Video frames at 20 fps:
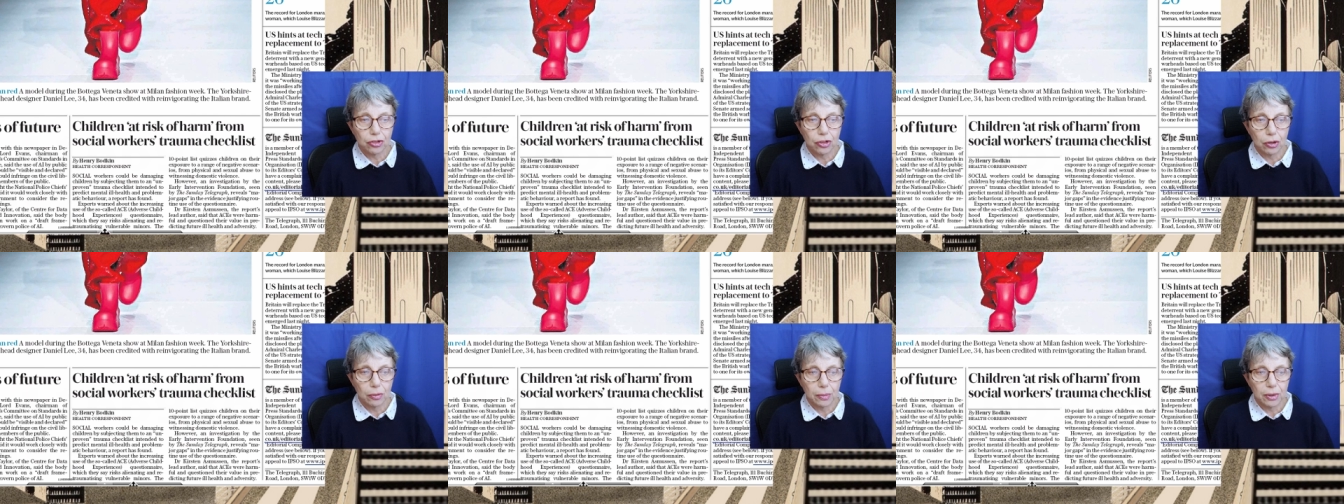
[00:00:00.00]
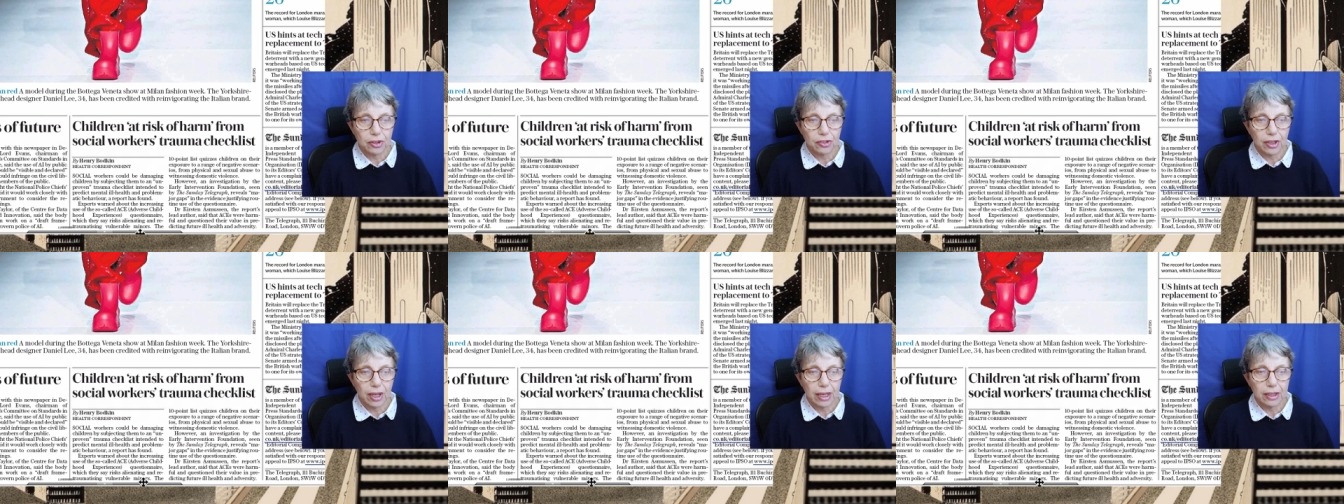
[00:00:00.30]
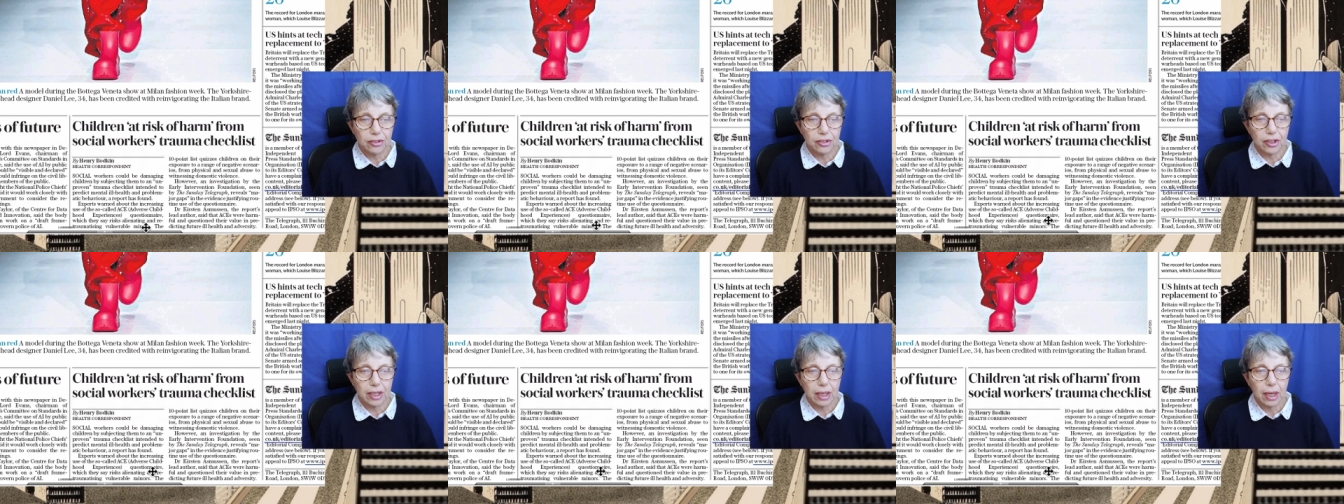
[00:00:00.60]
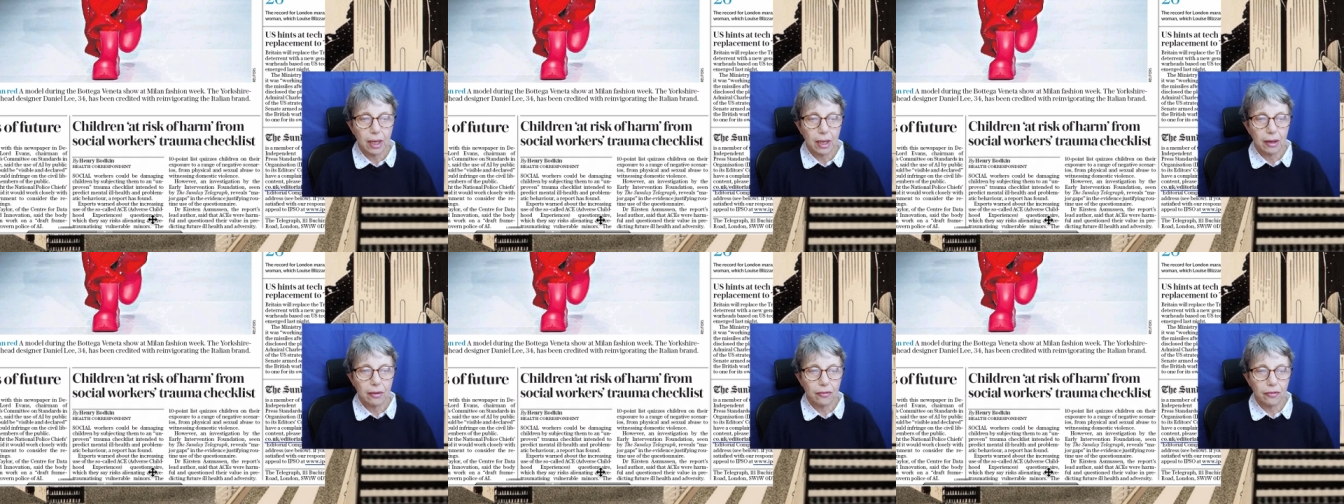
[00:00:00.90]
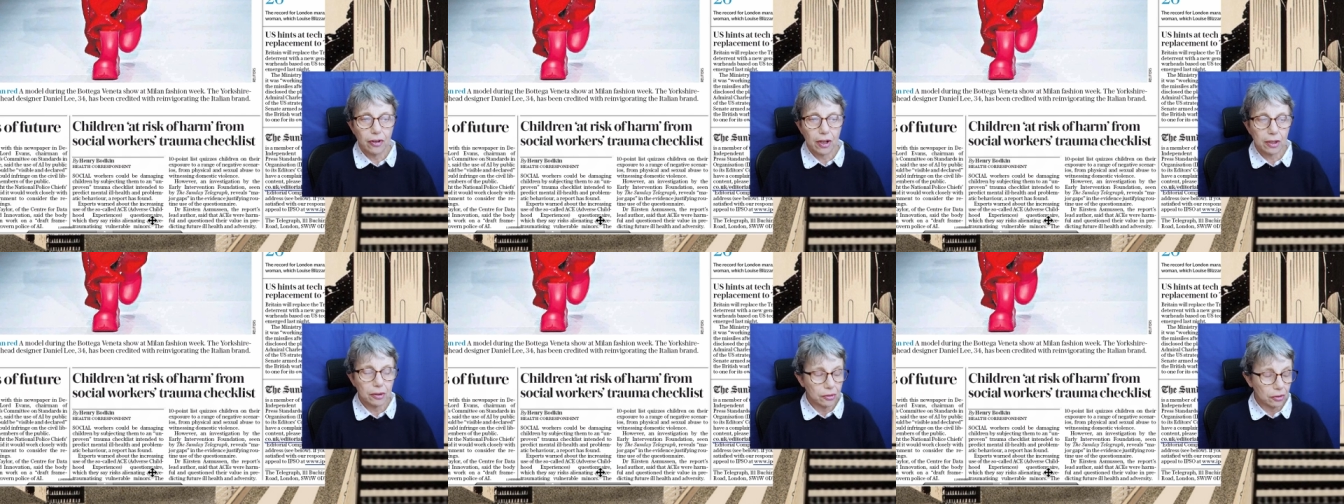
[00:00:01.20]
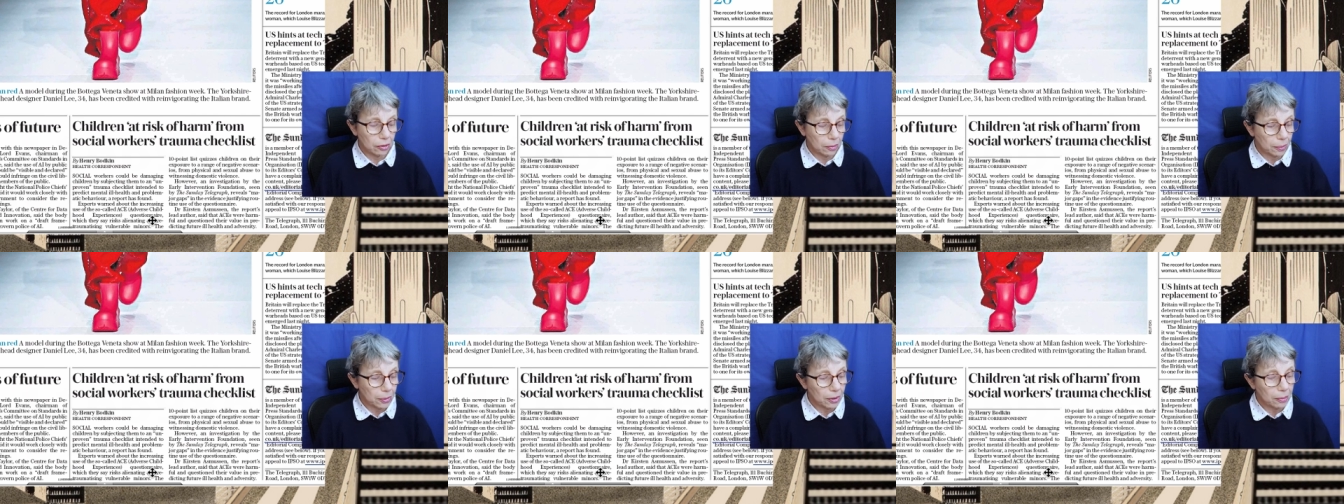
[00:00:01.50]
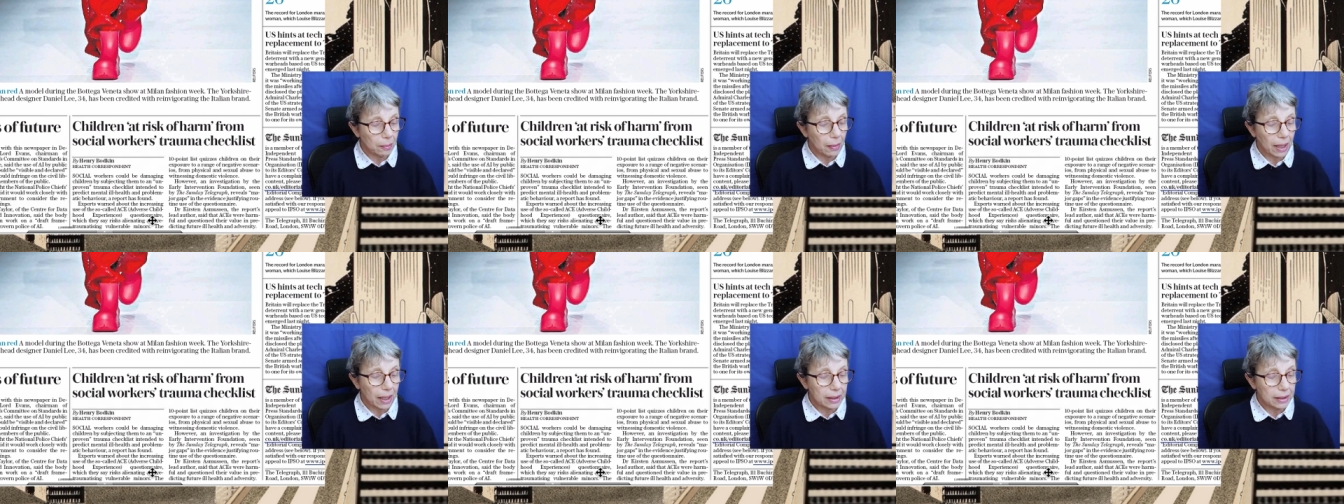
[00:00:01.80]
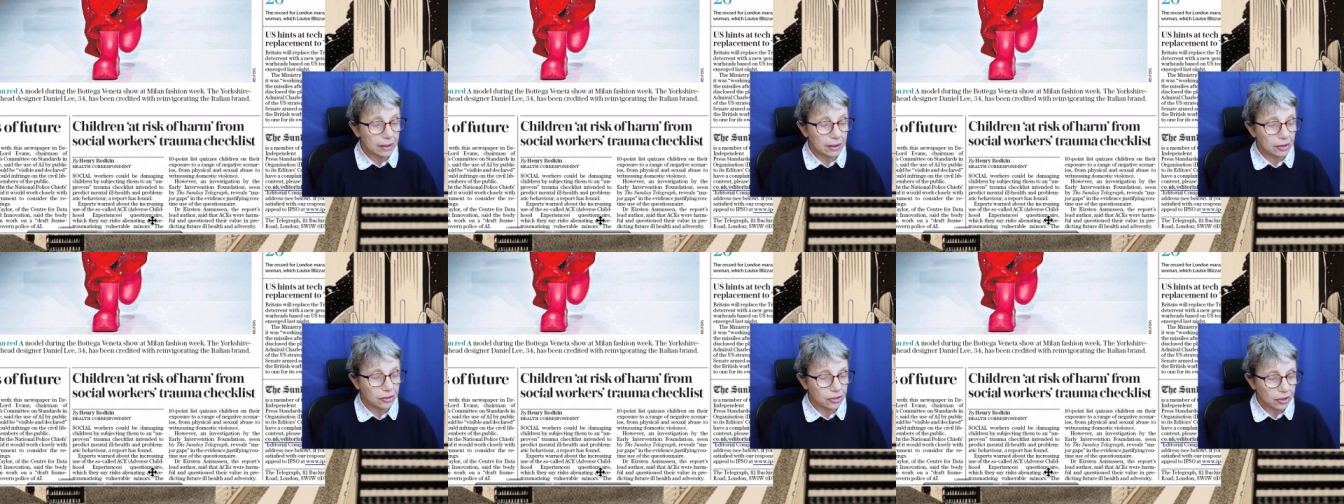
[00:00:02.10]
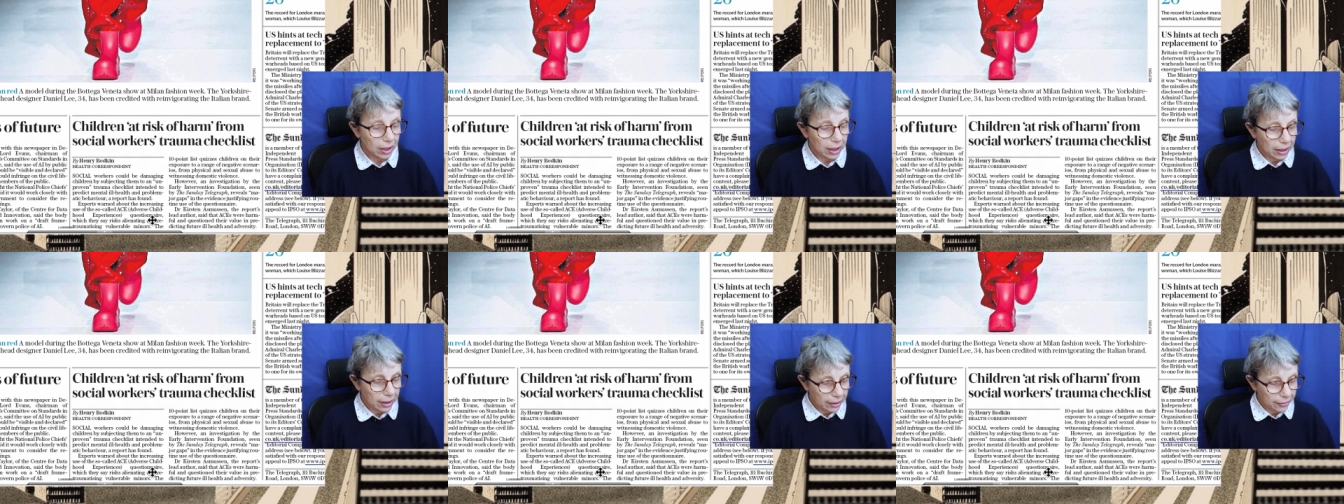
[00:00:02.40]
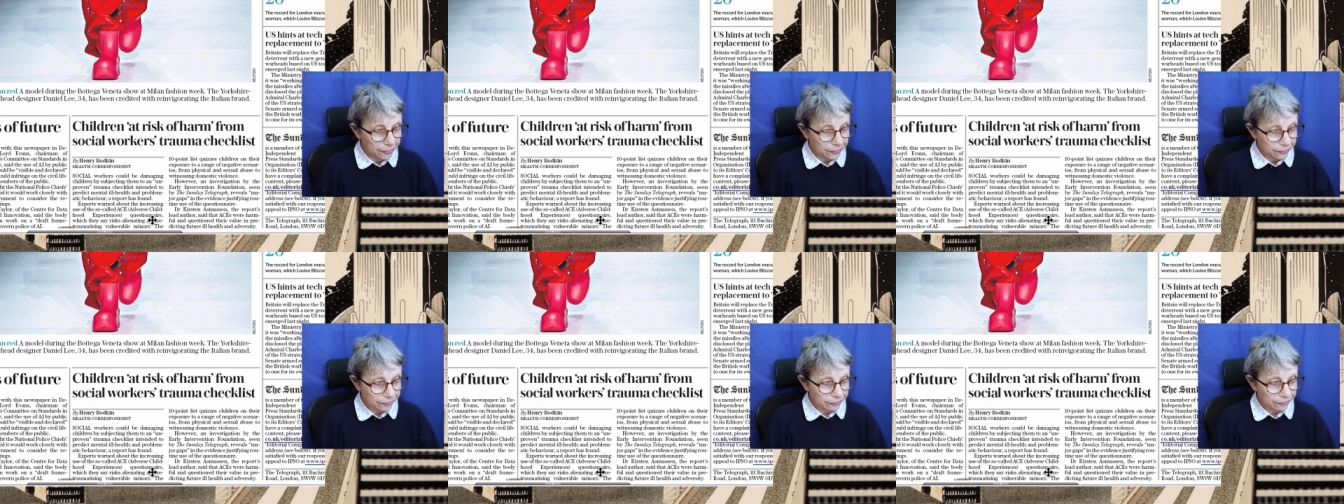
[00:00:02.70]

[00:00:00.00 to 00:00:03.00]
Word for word: re traumatizing vulnerable minors